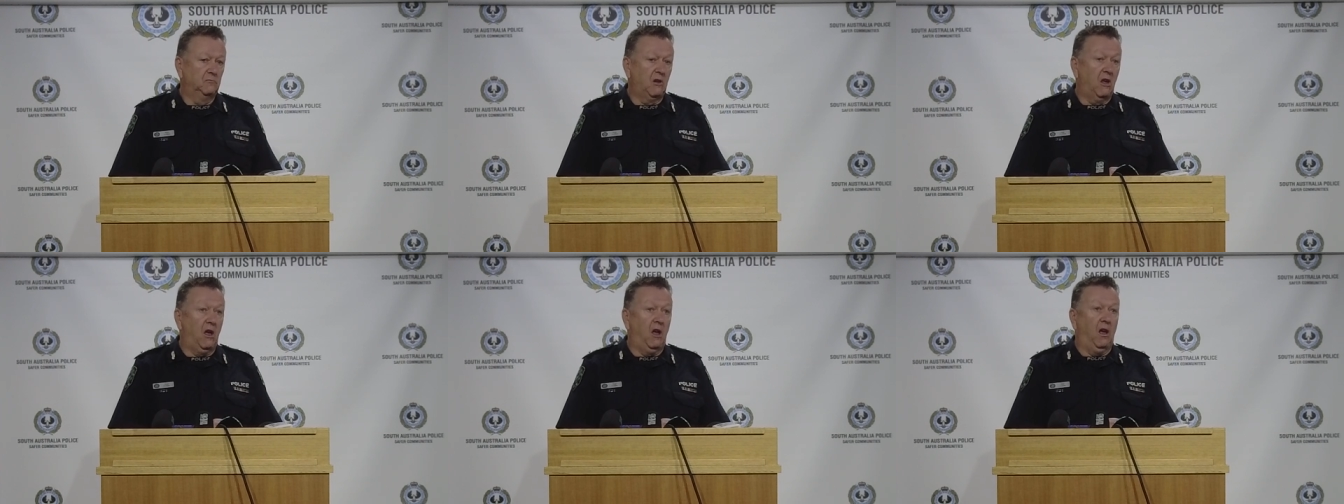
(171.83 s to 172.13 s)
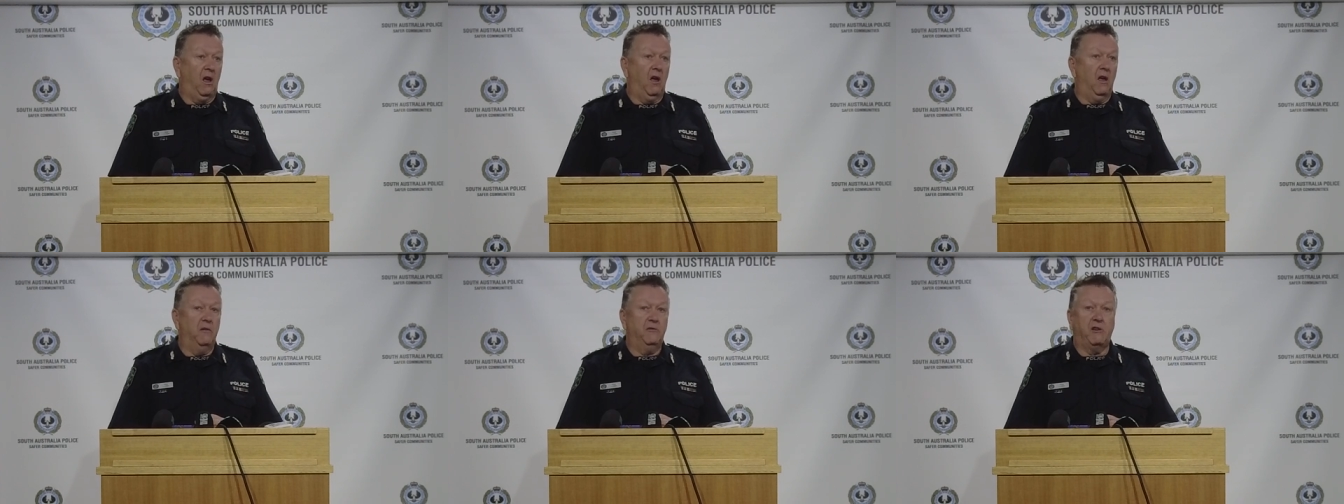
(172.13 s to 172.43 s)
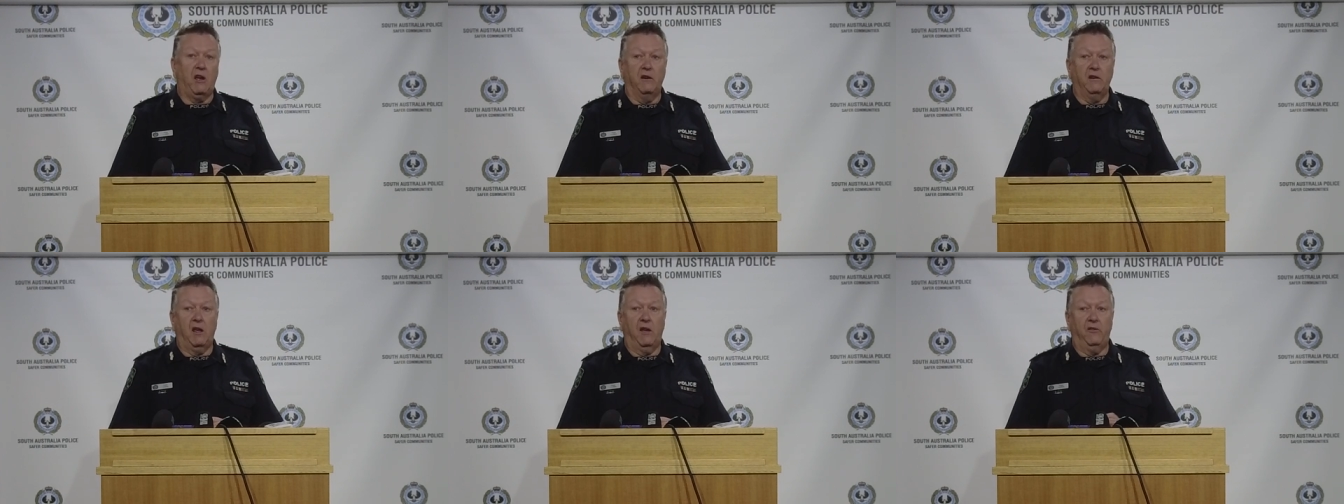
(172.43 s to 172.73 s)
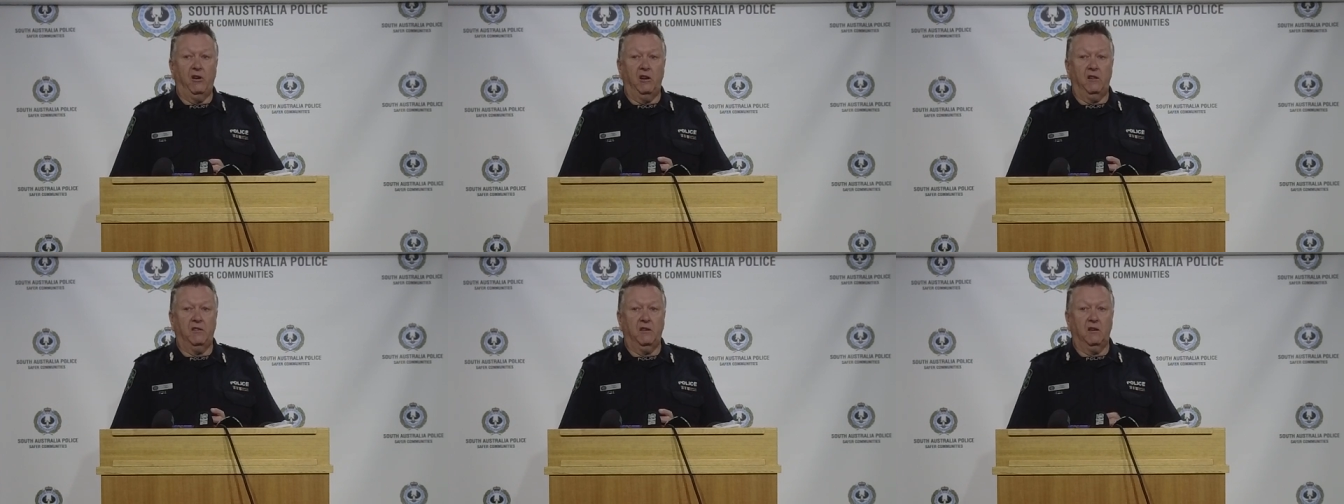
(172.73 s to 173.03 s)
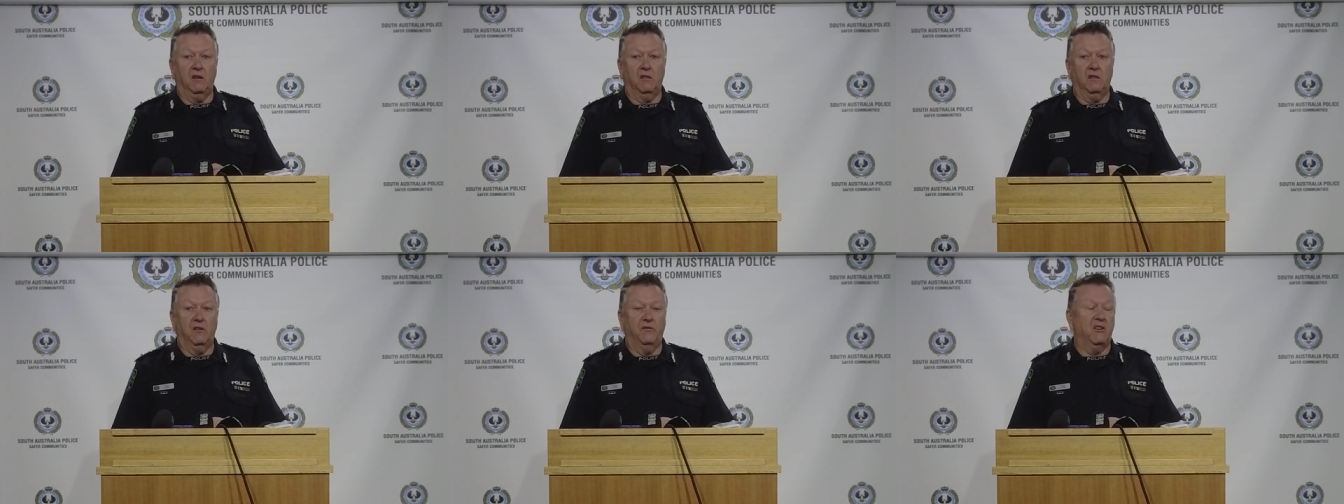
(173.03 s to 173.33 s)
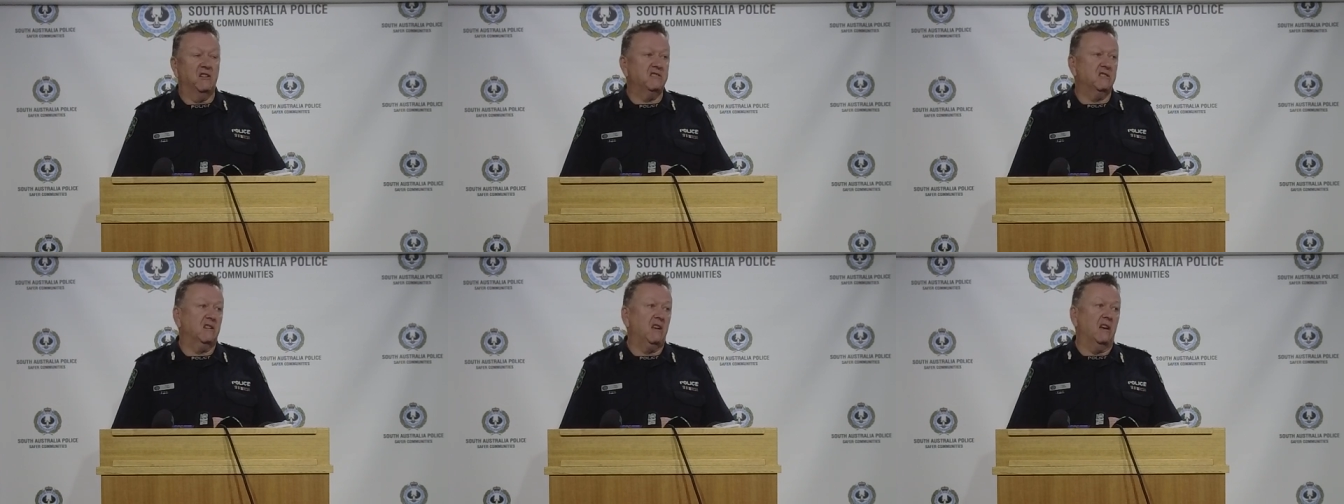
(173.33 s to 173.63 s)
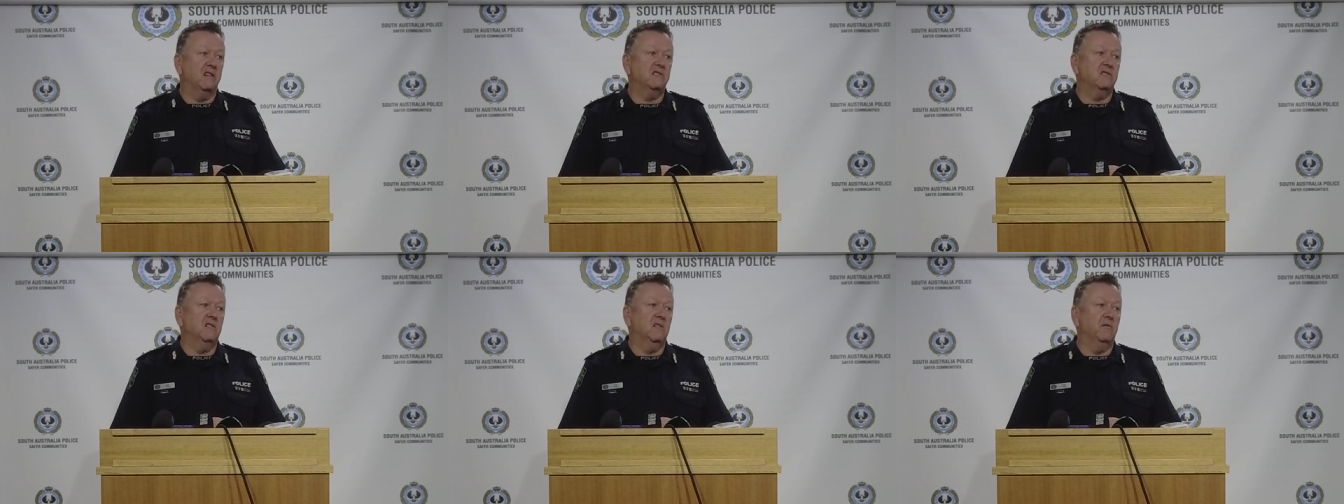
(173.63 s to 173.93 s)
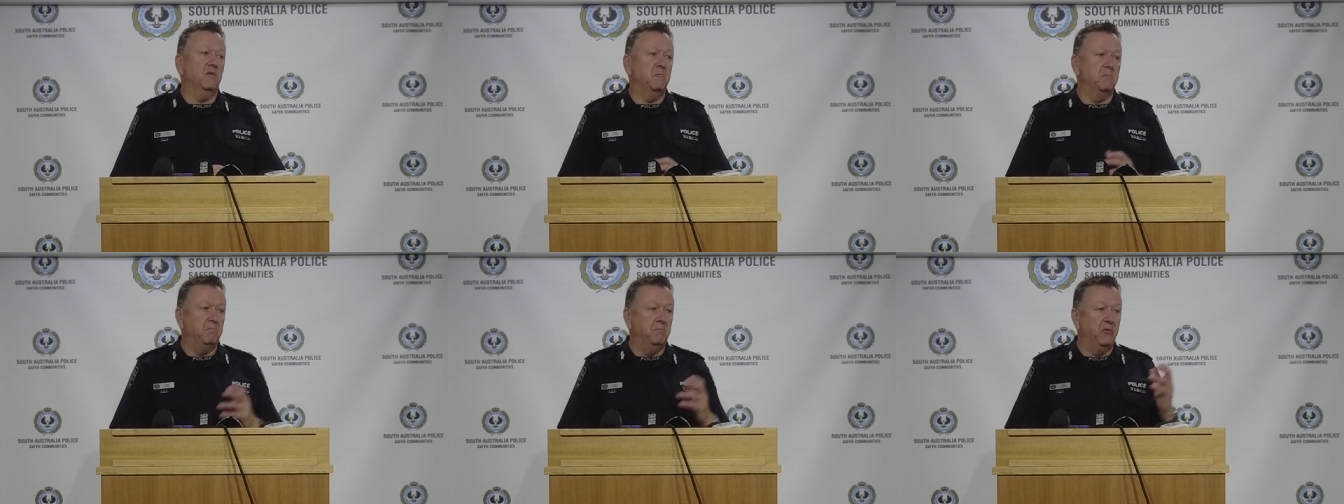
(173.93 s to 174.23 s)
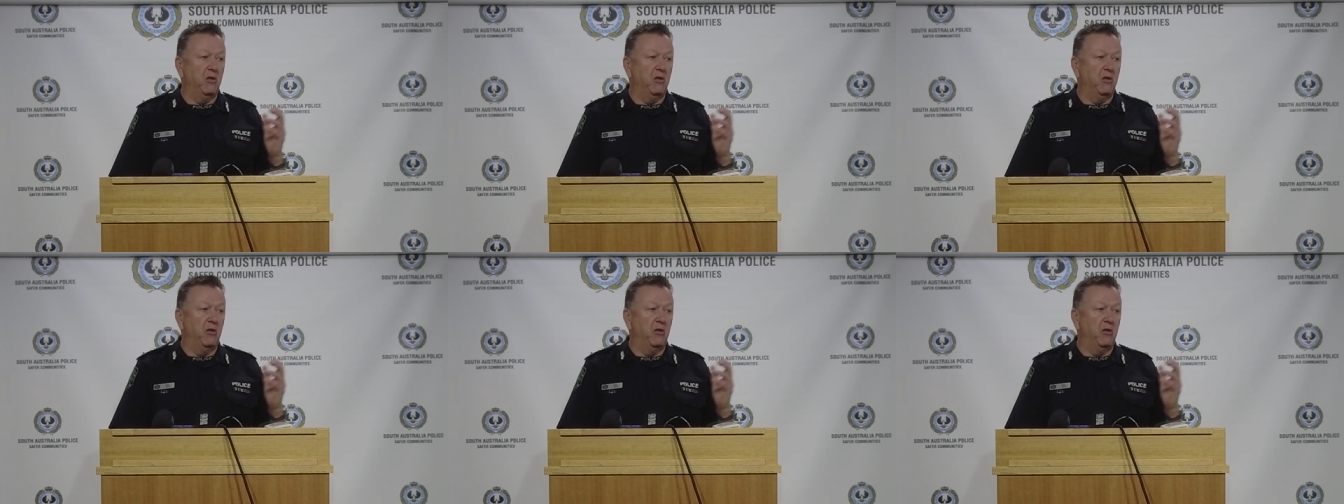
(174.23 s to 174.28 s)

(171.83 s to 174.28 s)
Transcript: I don't have anything on the investigation of